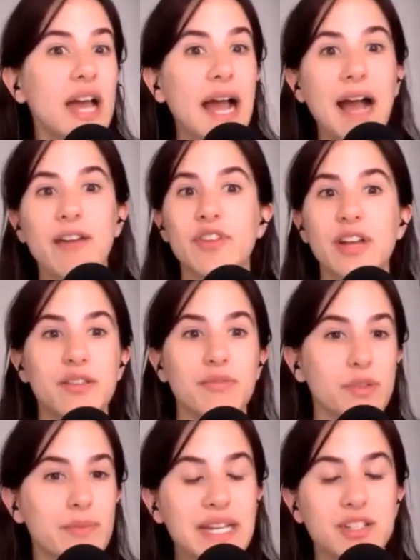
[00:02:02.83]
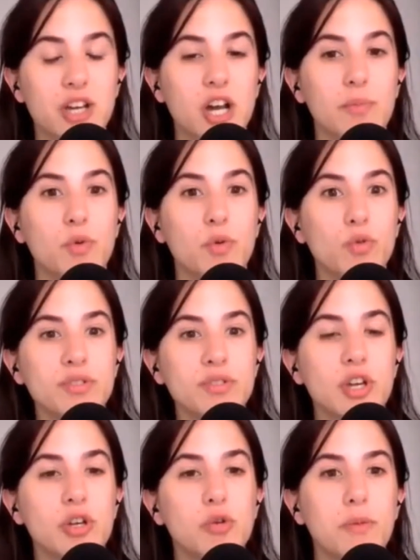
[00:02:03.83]
have in the meantime
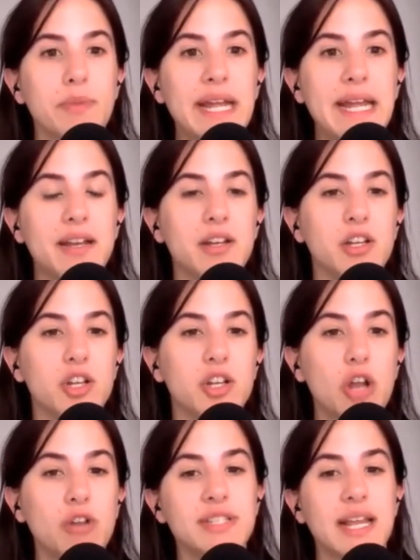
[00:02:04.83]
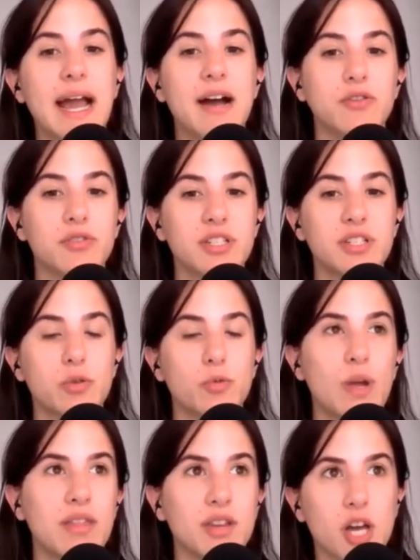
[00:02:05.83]
also been closing out
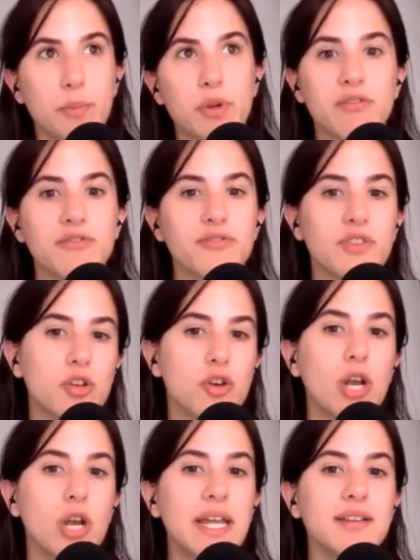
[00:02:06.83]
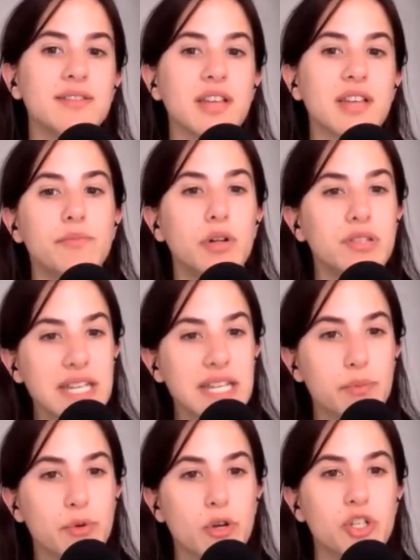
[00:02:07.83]
with a couple of colleagues a
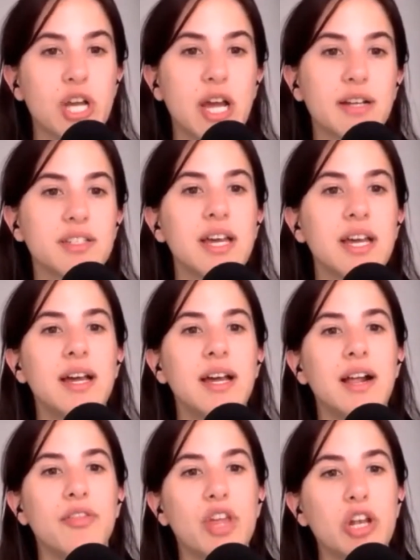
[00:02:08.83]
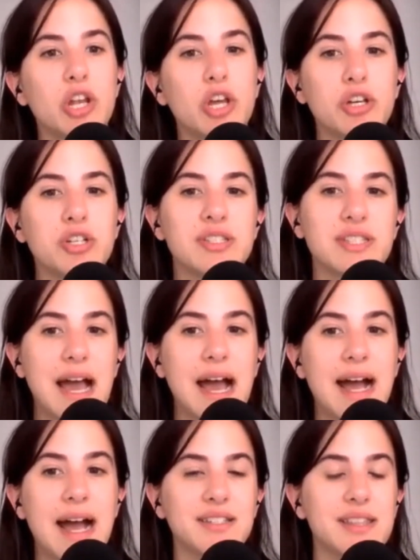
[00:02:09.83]
multi-year project that looks
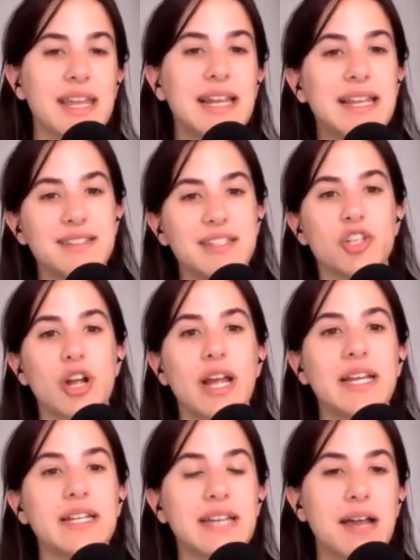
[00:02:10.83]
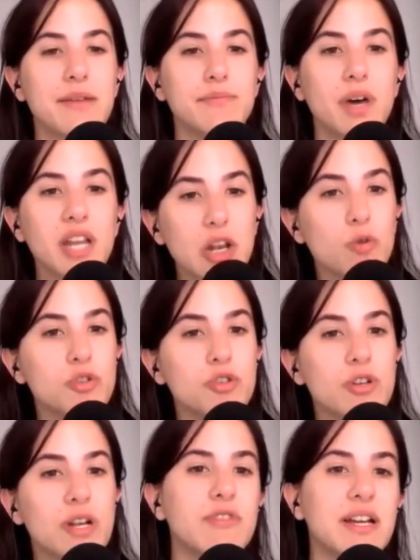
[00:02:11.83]
at the illicit trade and money
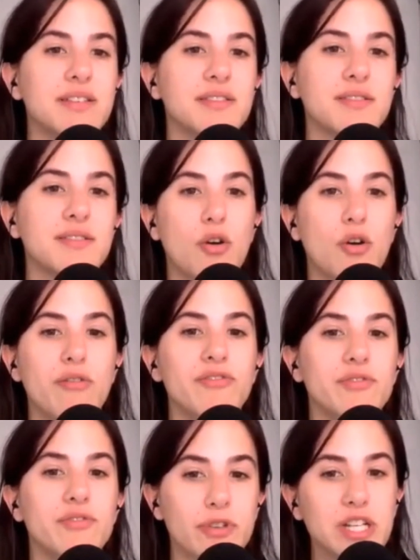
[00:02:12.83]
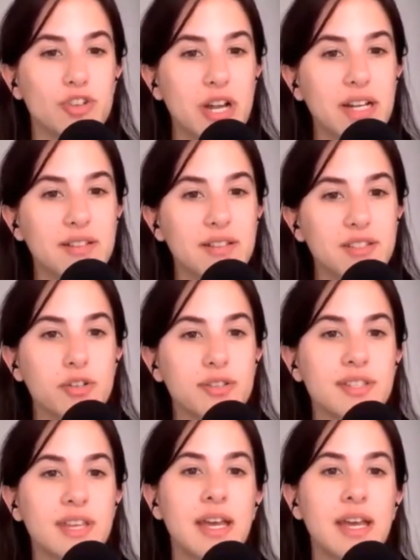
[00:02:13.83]
laundering risks of free trade zones.